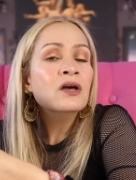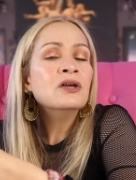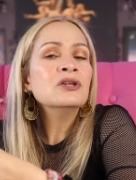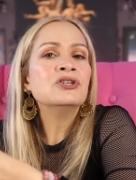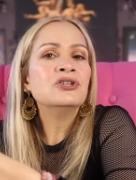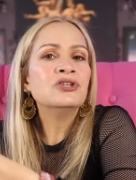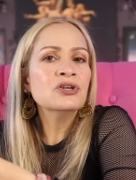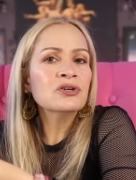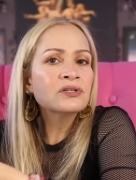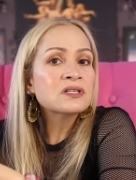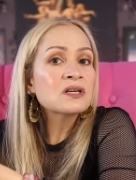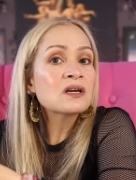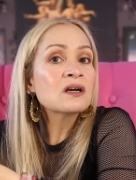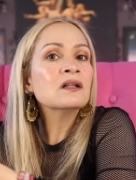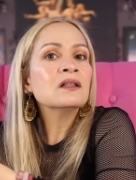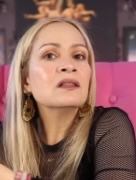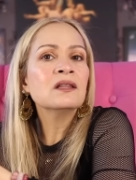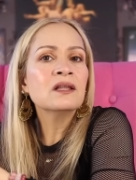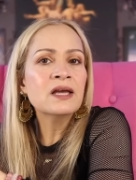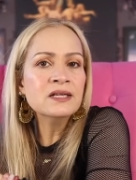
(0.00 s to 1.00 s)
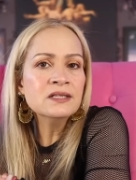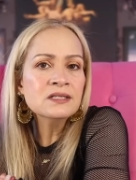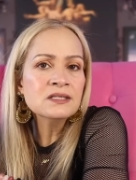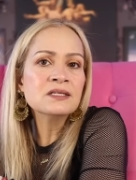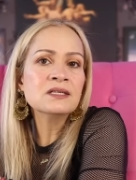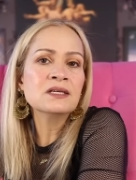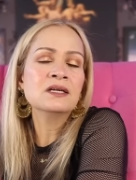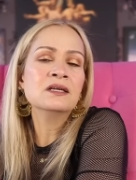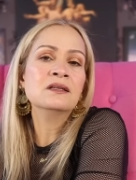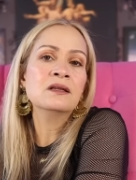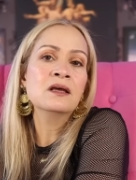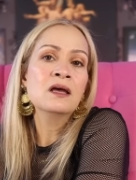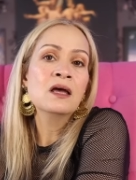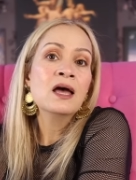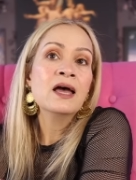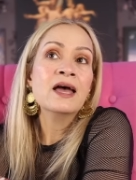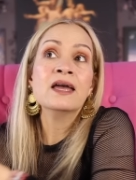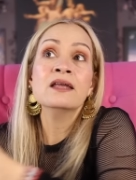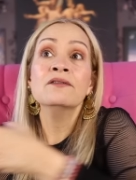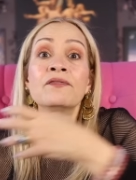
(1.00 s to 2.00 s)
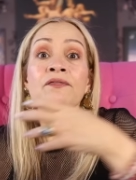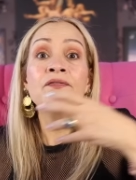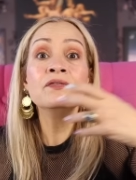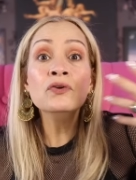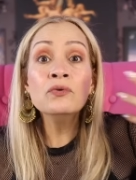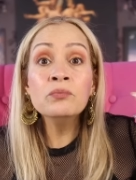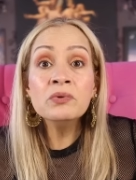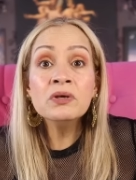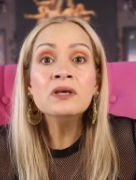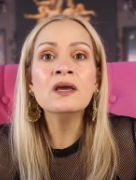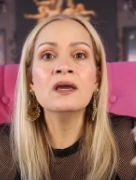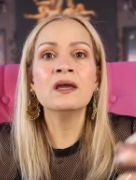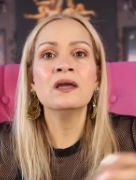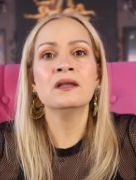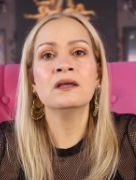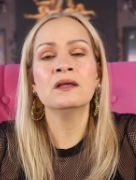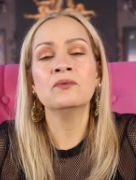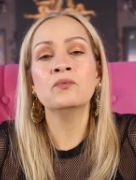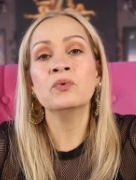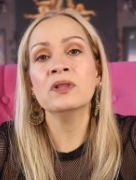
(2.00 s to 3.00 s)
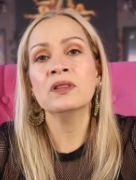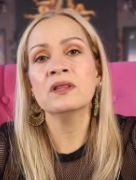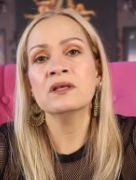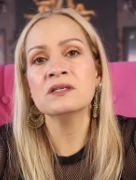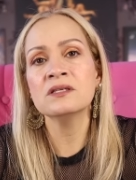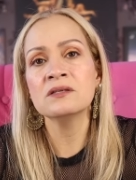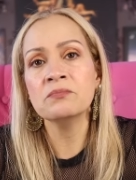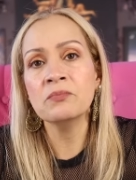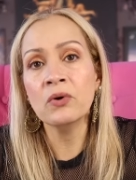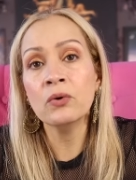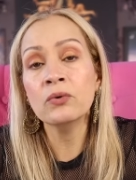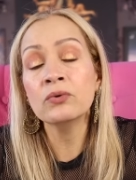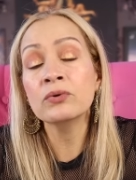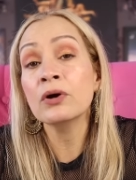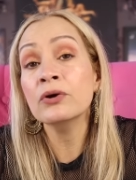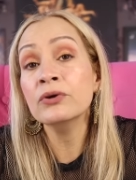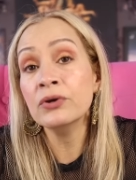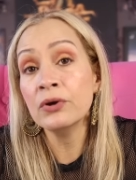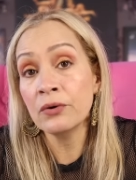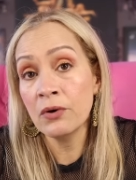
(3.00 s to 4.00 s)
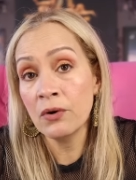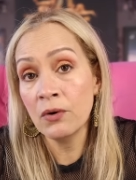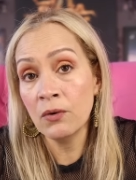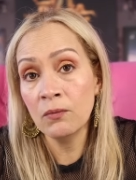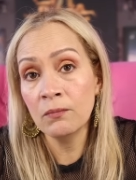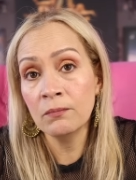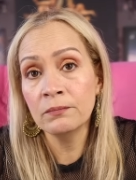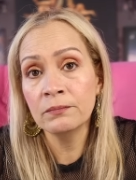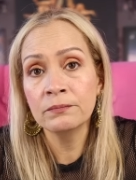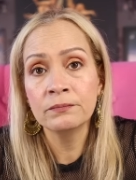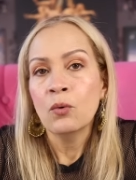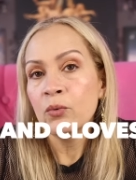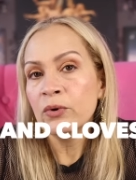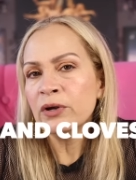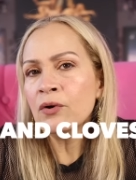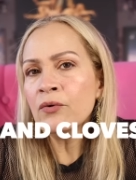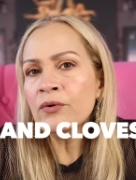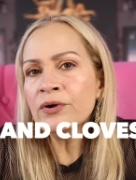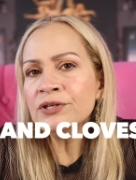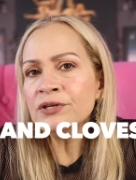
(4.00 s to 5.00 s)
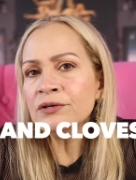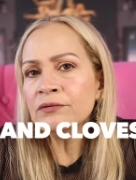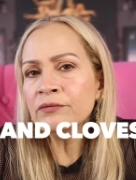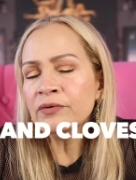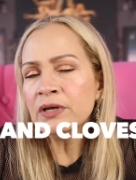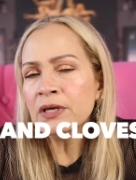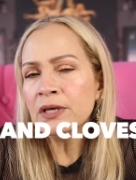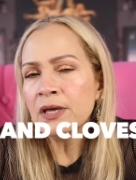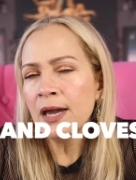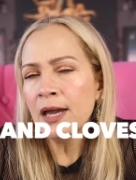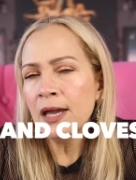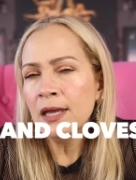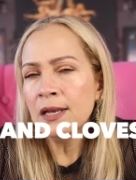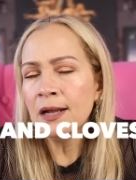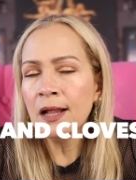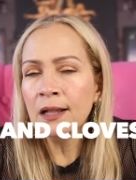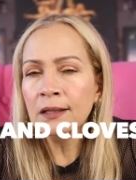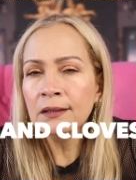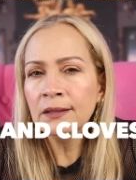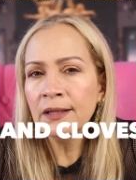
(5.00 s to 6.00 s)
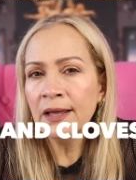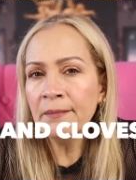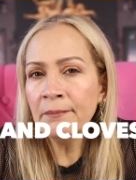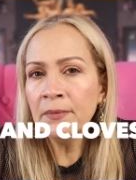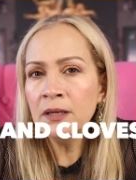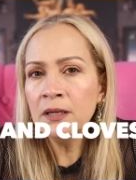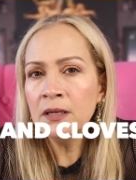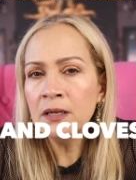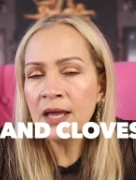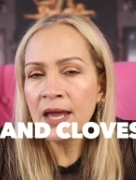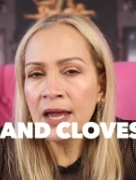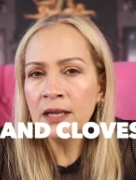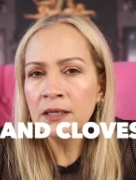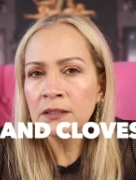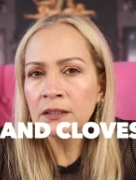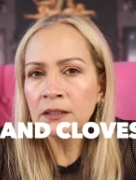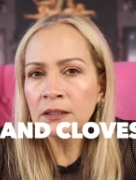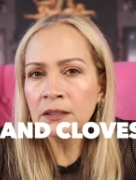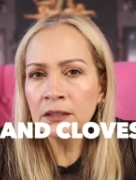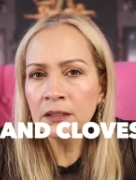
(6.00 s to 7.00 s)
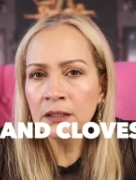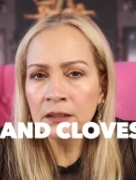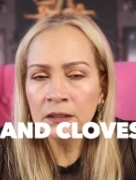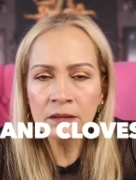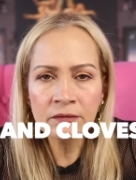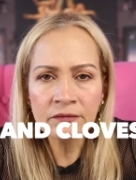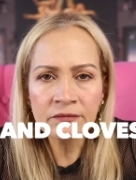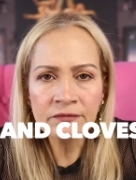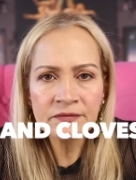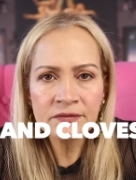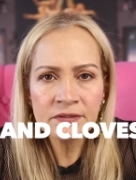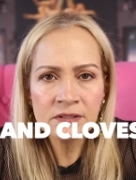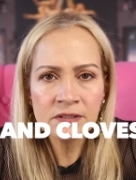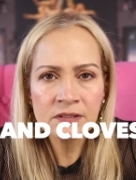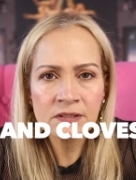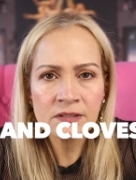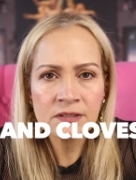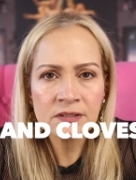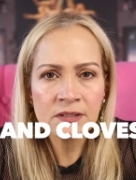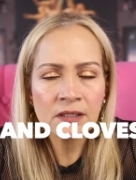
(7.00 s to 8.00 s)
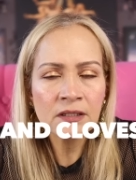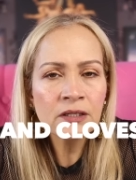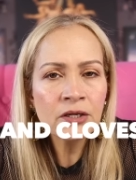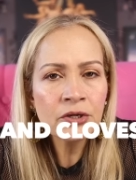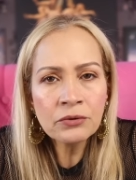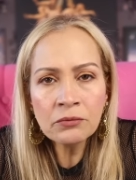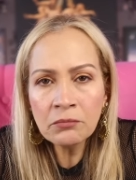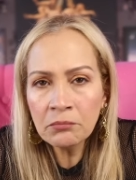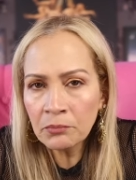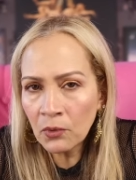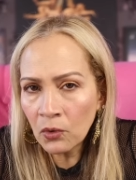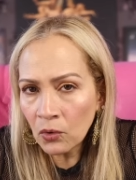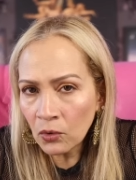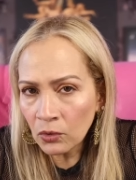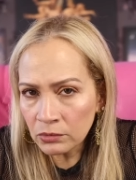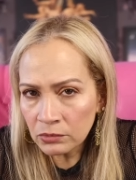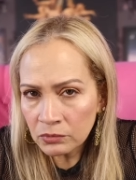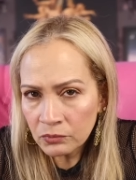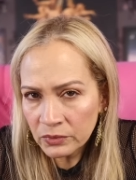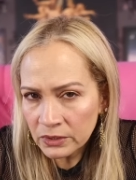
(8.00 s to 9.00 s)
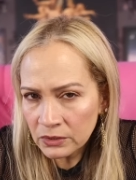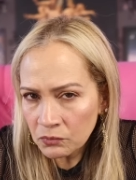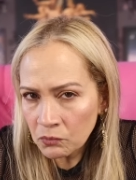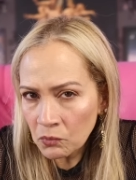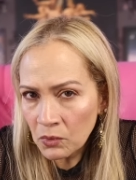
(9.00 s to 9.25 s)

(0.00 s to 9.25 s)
just cleansing and fumigating with the smoke your home. We're going to create a lemon and cloves little bowl with